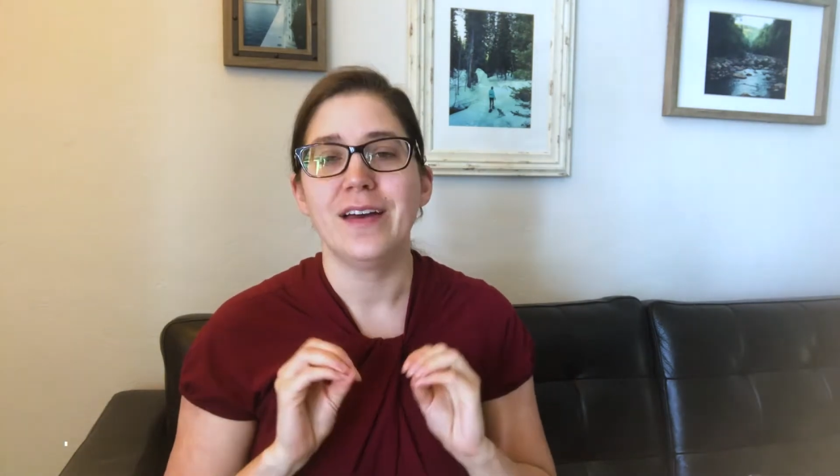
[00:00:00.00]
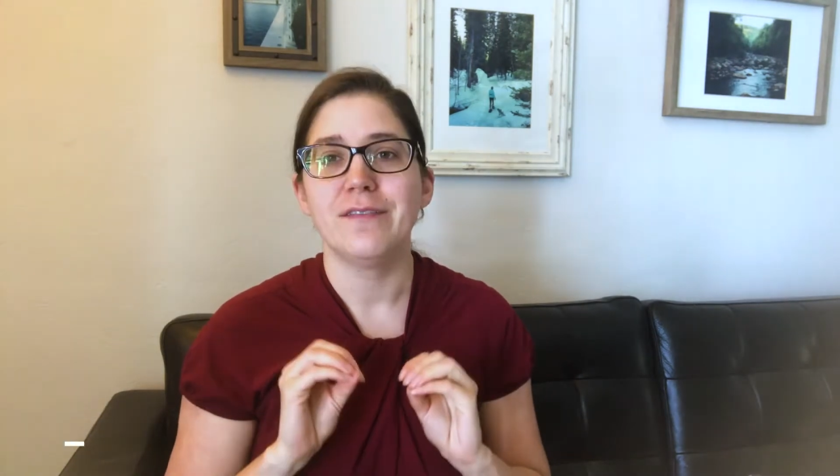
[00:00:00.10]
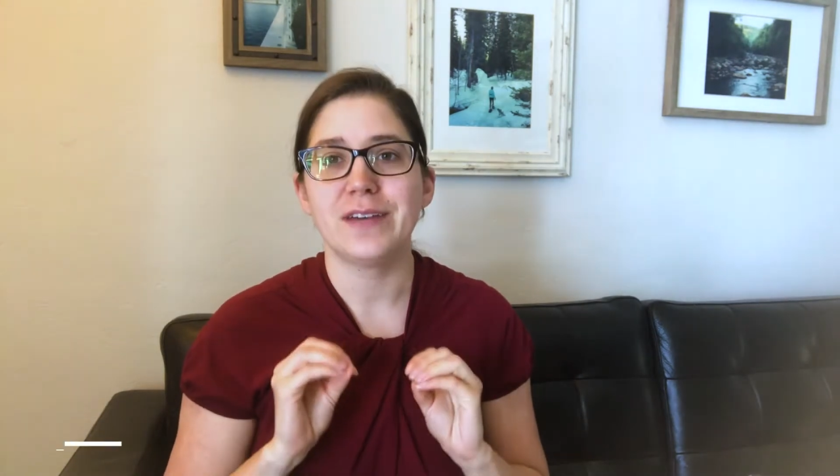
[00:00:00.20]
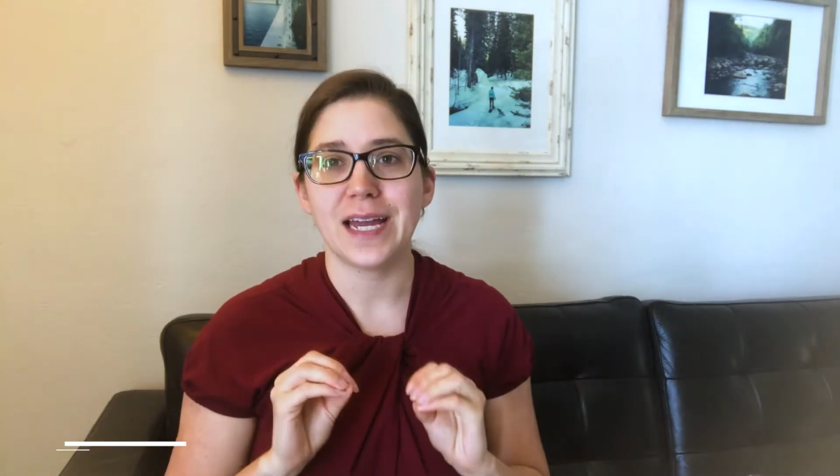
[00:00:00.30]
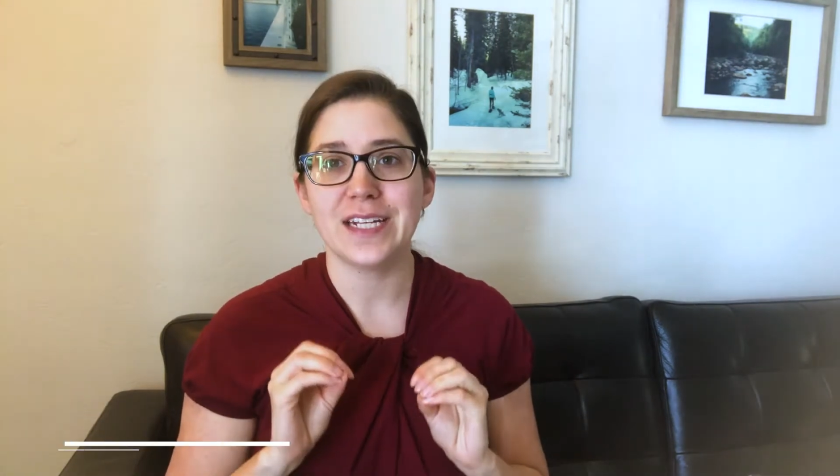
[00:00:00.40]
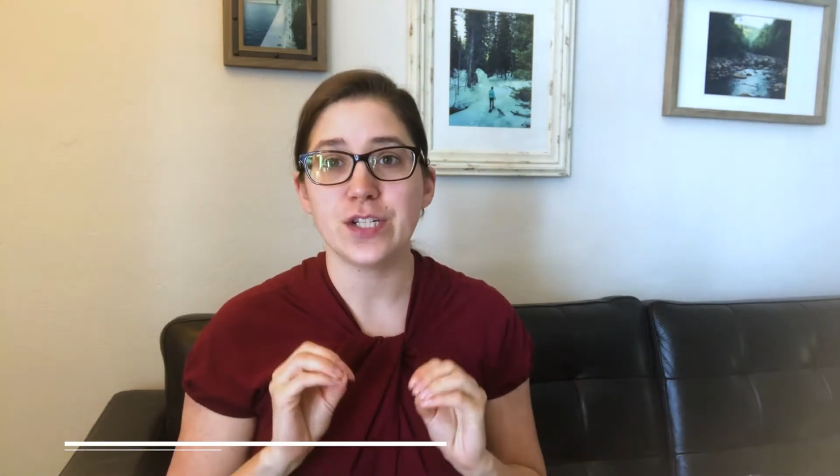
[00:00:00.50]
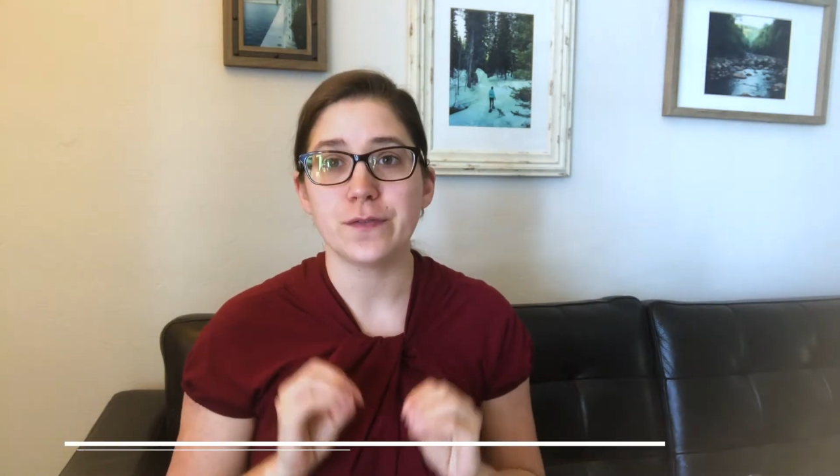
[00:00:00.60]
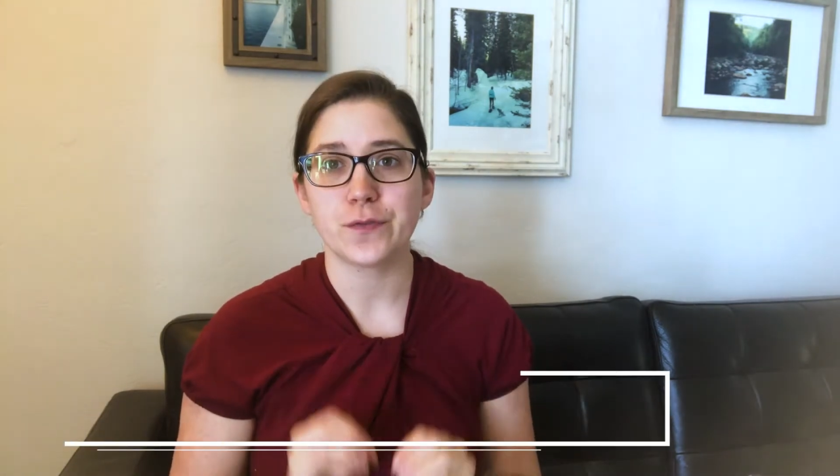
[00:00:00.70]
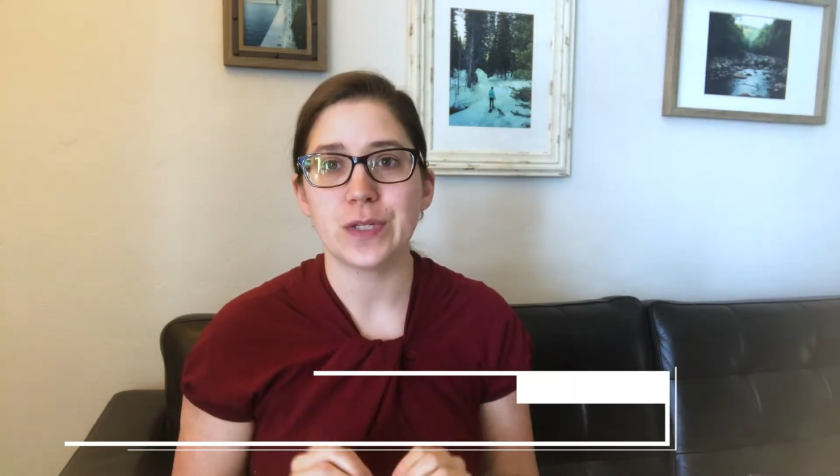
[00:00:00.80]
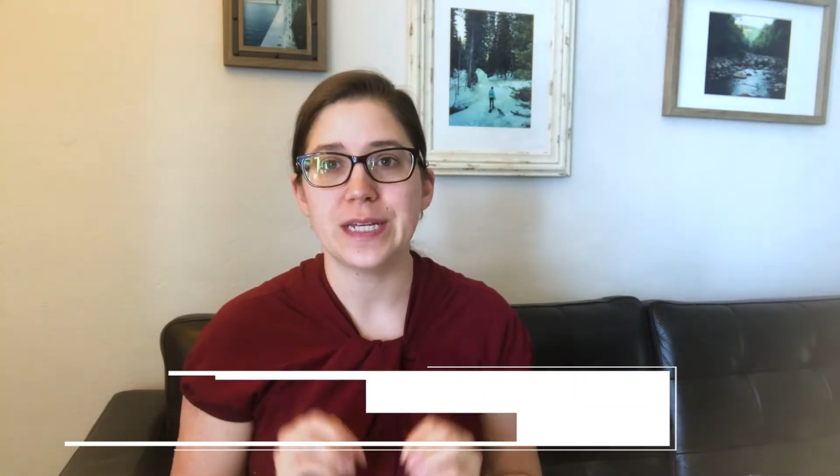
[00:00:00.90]
find
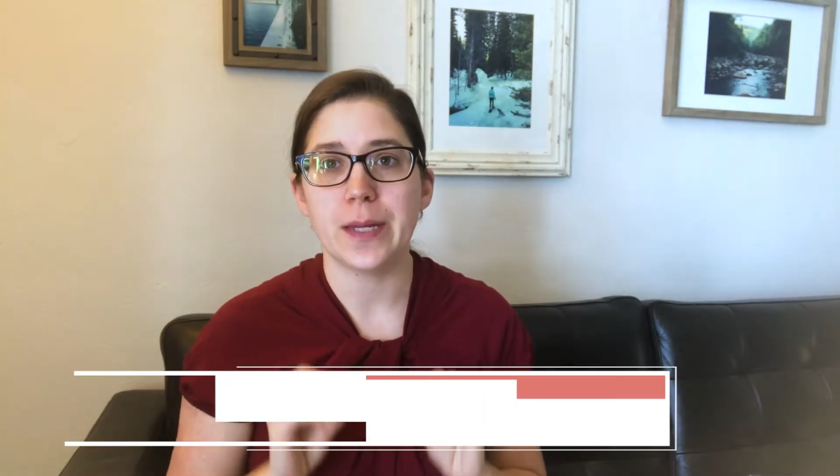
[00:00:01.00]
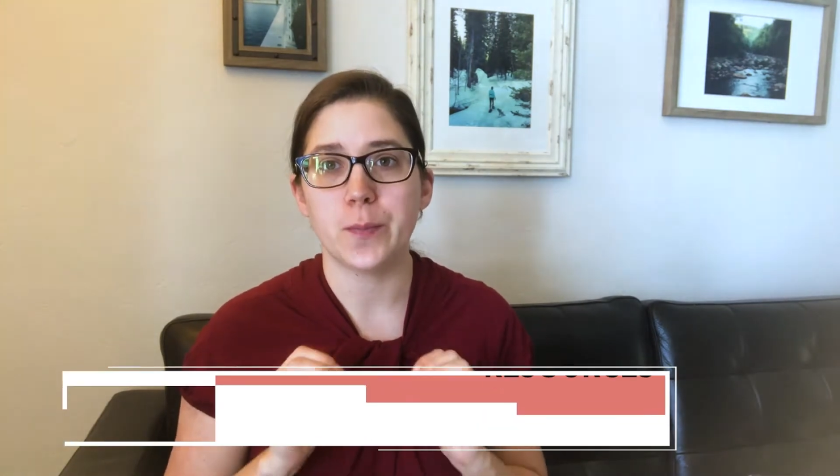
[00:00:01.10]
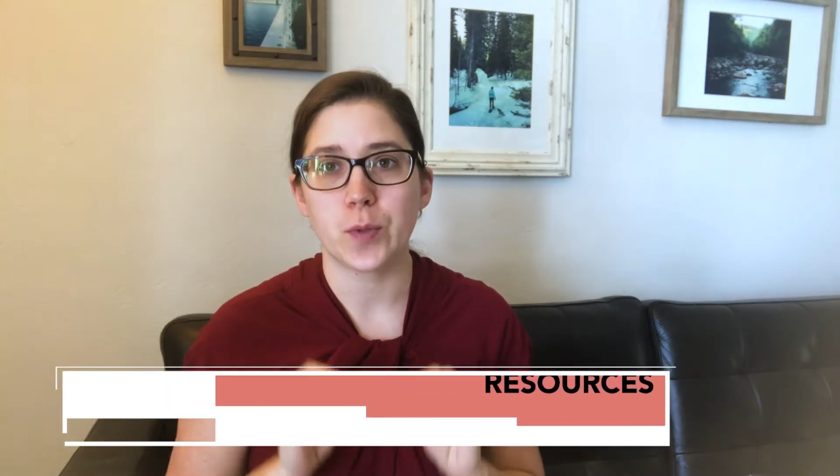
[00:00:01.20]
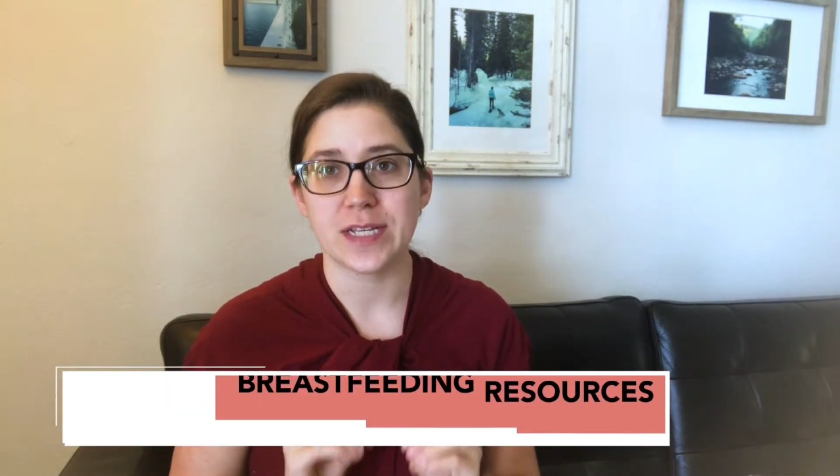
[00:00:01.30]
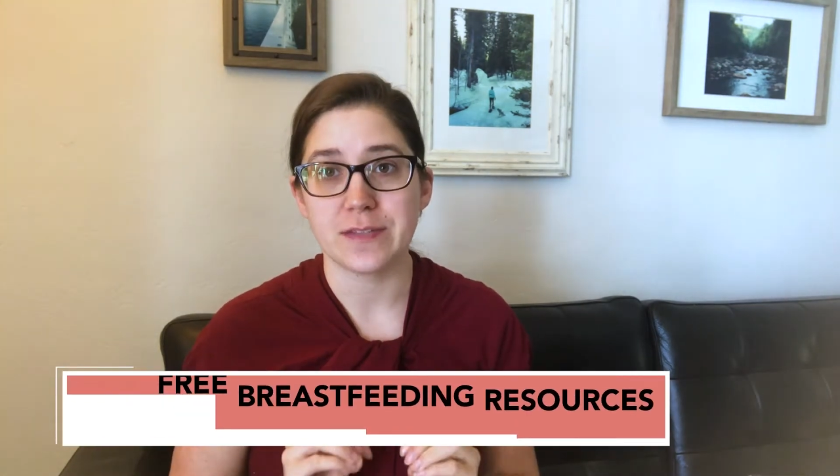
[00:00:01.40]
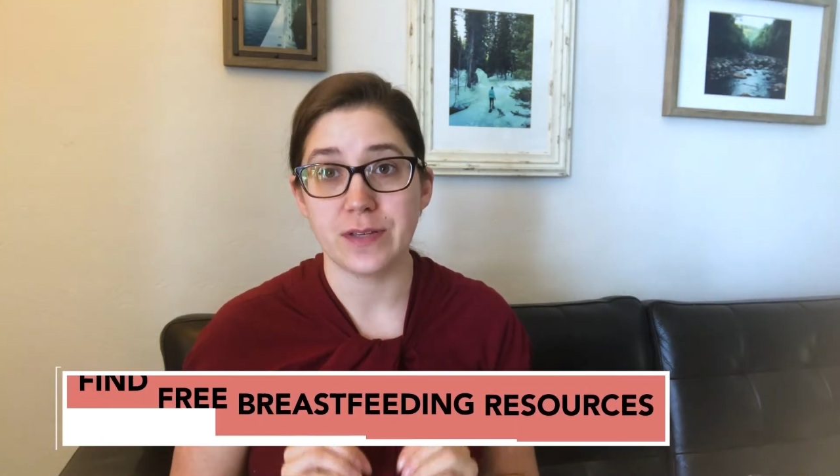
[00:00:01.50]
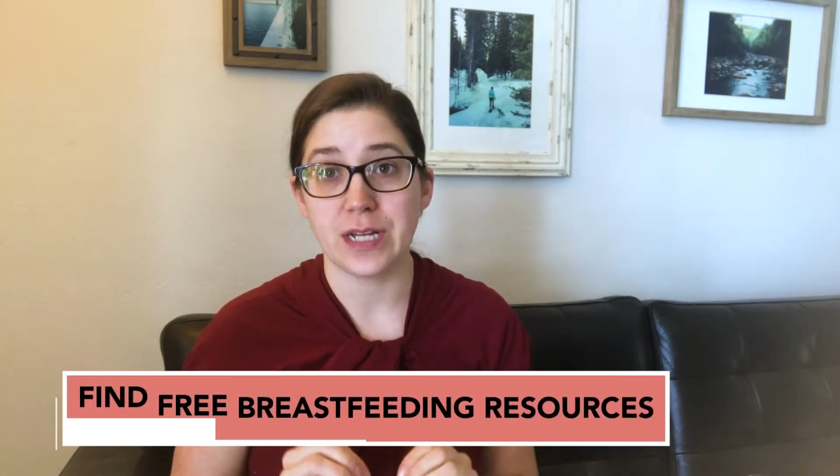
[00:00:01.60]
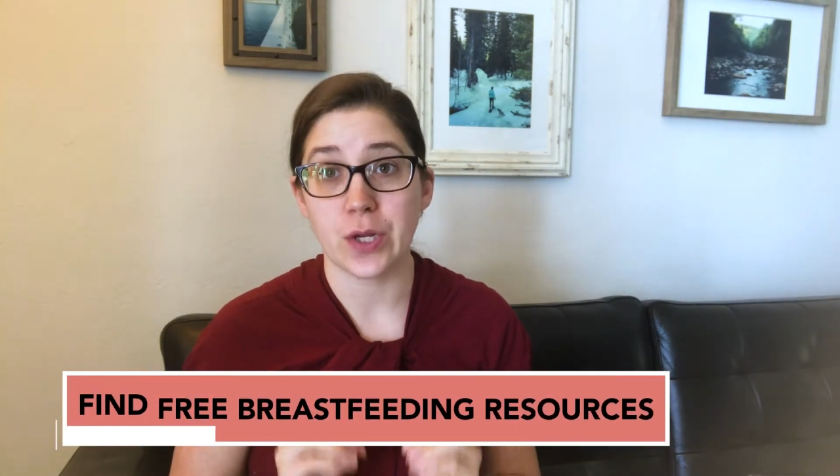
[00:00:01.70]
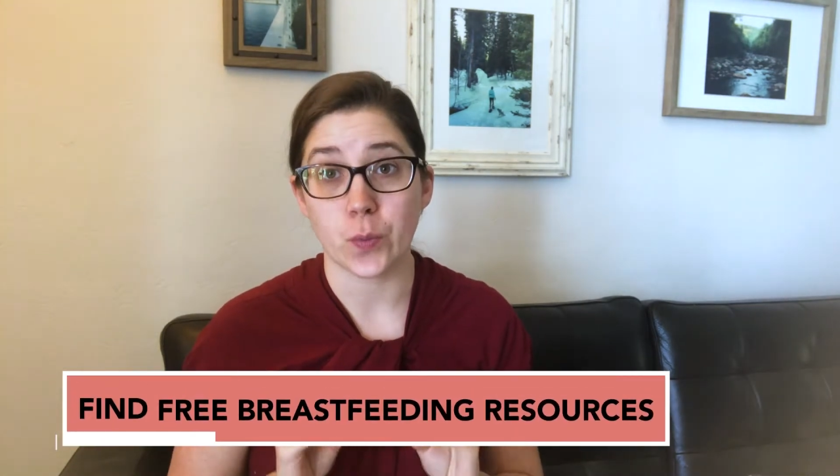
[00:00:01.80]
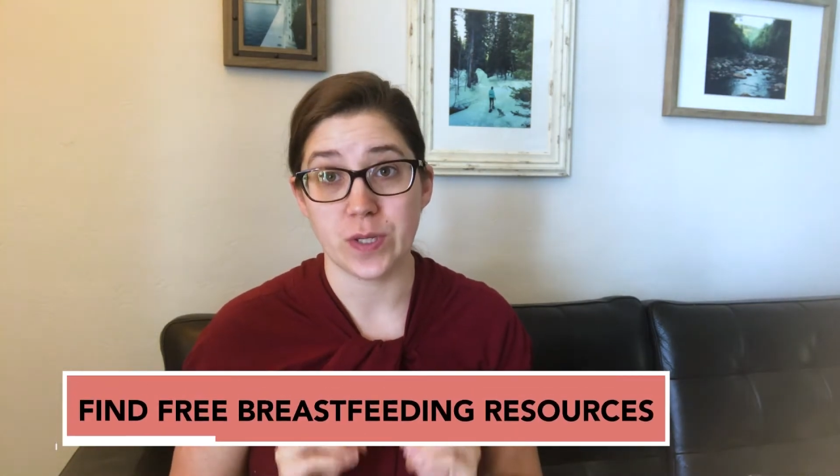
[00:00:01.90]
free
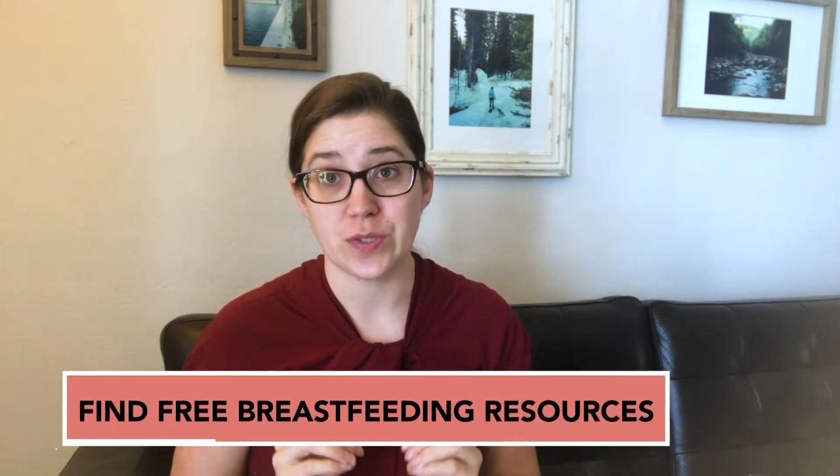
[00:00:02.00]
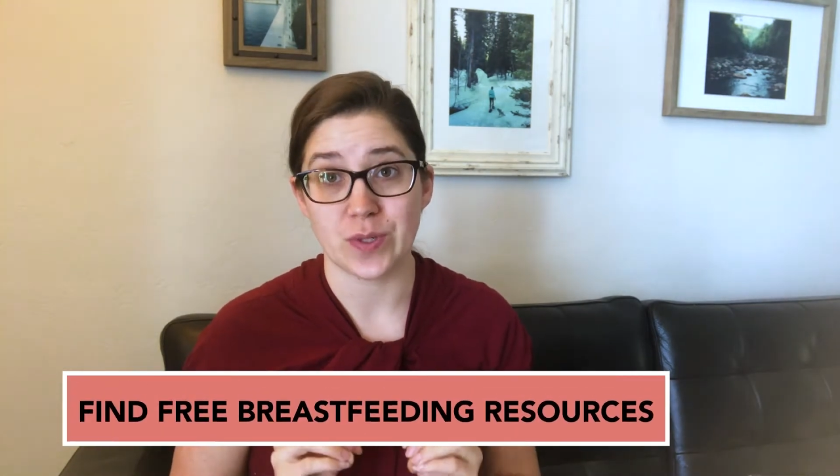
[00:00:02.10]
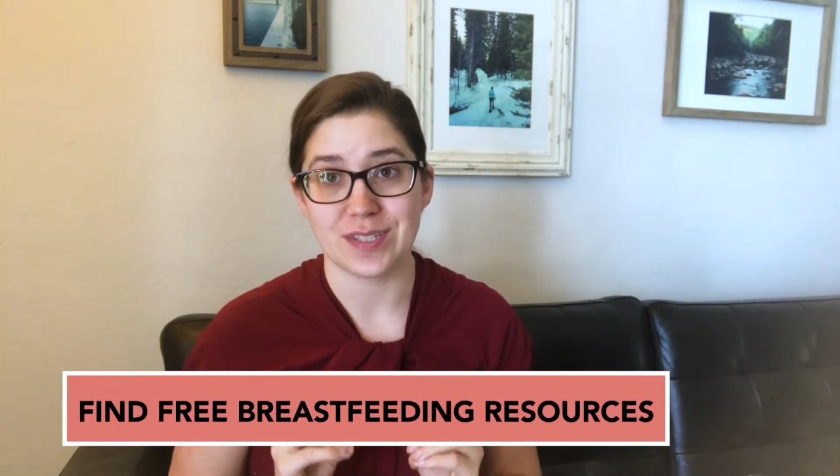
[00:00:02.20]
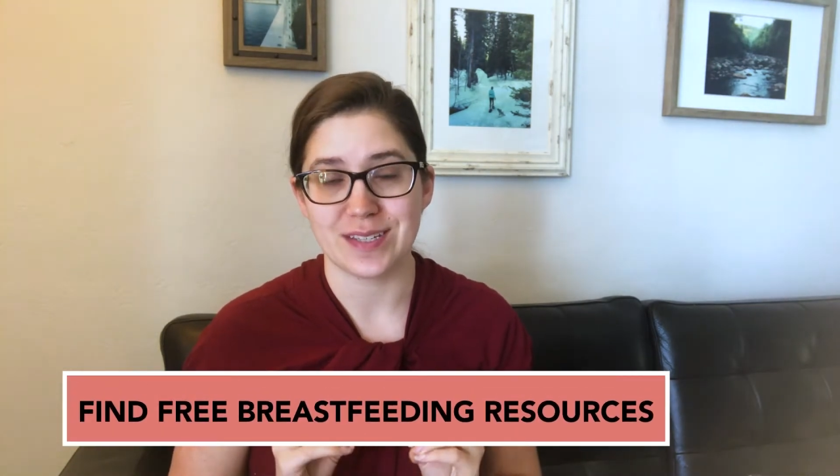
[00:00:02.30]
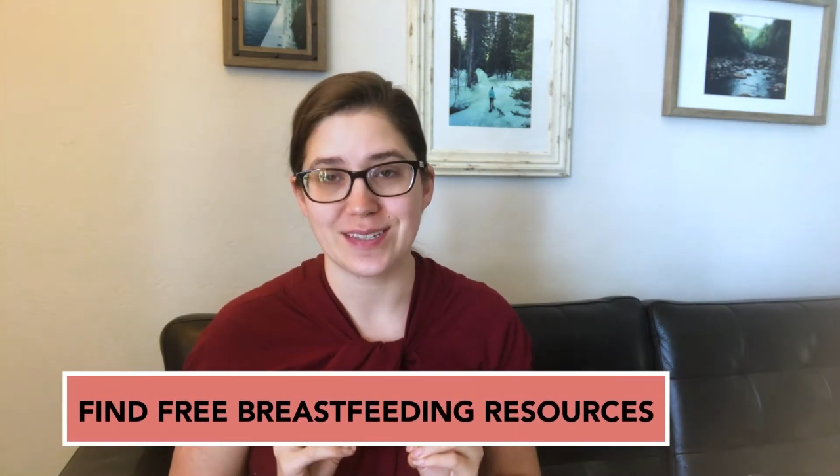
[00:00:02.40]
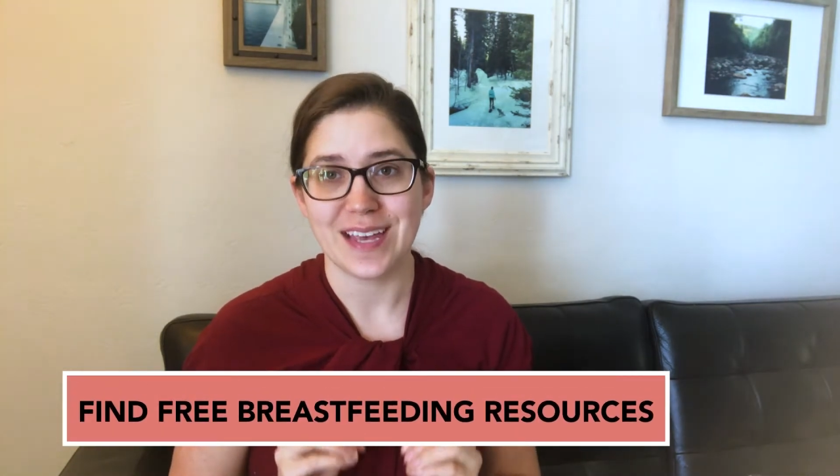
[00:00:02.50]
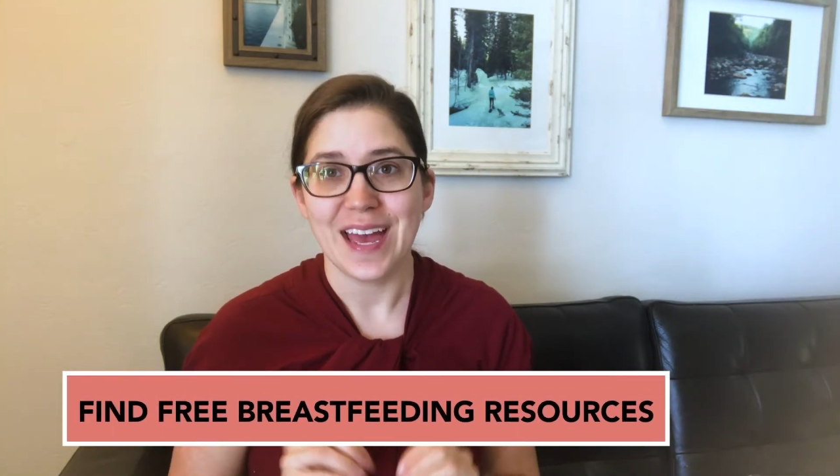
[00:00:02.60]
breastfeeding resources.